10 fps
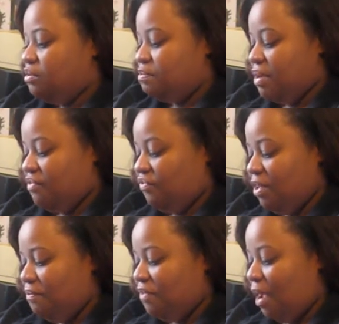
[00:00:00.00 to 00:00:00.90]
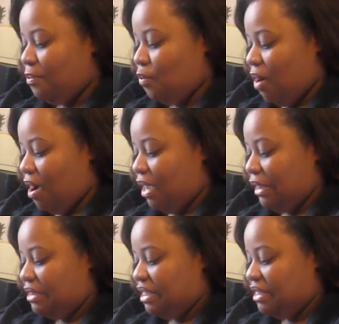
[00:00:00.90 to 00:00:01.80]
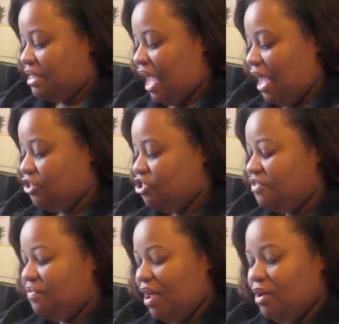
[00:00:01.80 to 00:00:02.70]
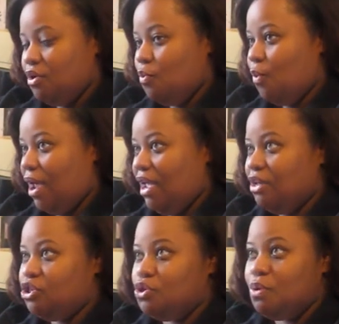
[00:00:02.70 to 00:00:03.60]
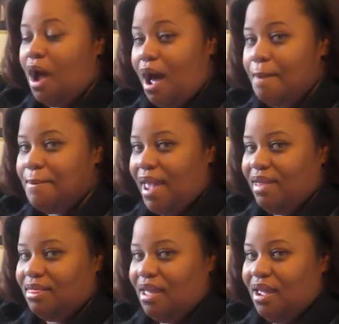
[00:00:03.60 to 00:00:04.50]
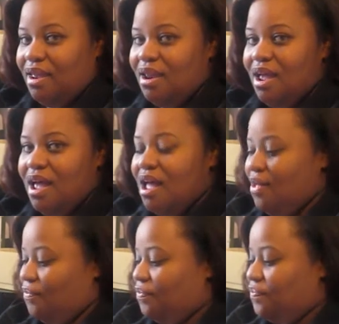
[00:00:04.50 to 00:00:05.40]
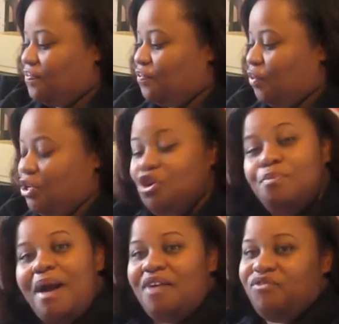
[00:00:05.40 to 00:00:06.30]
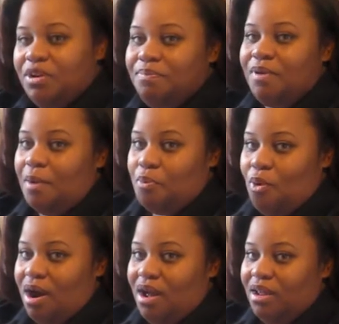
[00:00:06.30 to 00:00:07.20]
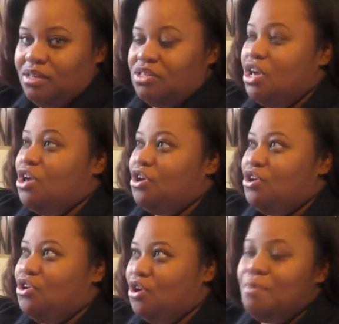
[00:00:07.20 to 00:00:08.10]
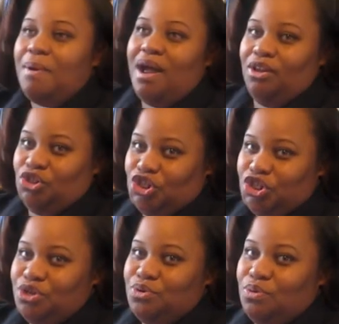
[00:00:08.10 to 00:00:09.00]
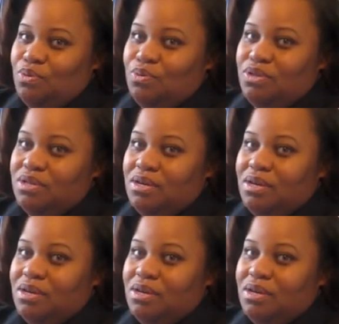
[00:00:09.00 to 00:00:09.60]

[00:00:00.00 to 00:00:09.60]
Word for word: But Flip Flop Wines has actually found a way to combat that. When you buy Flip Flop Wines, you're buying shoes